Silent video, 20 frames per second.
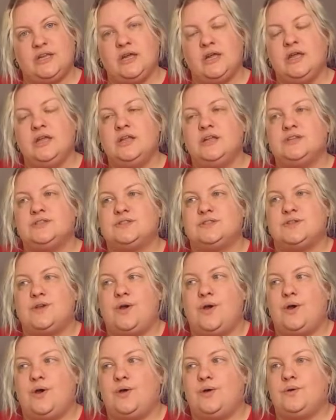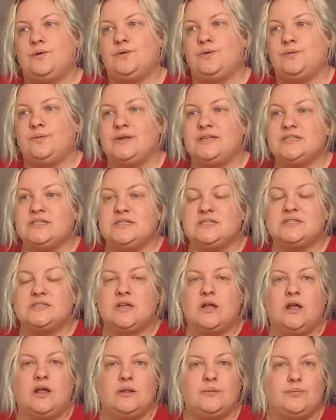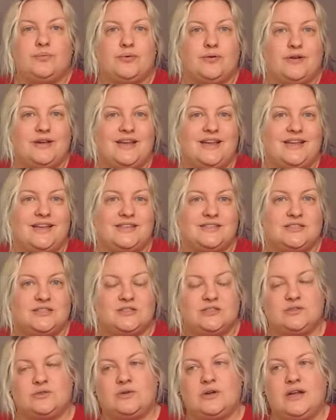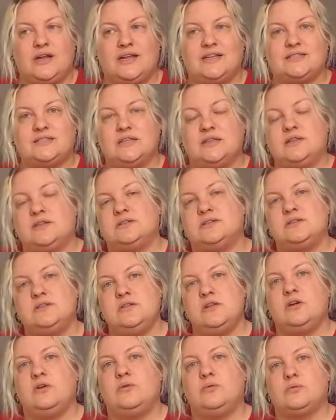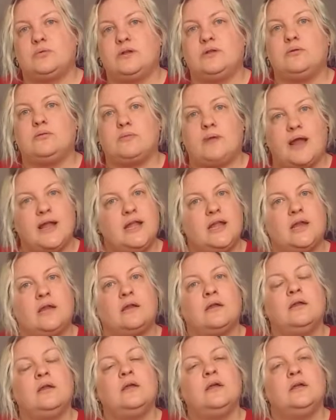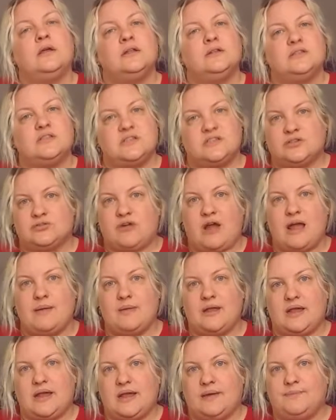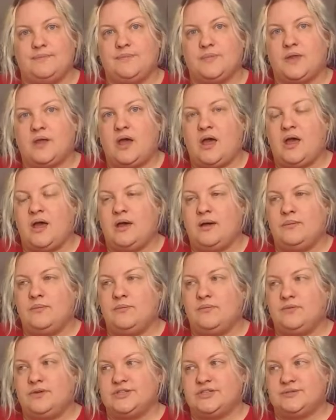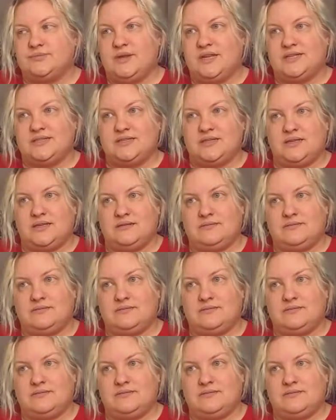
So the reason it's called prehistoric is that there's no real writing describing it, which makes it